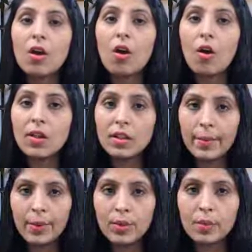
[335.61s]
all the
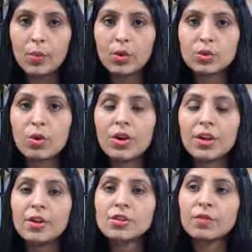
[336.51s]
bounding box
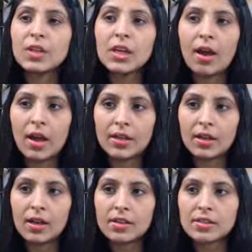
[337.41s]
coordinates of the car
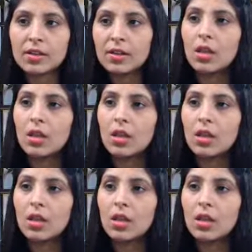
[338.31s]
class.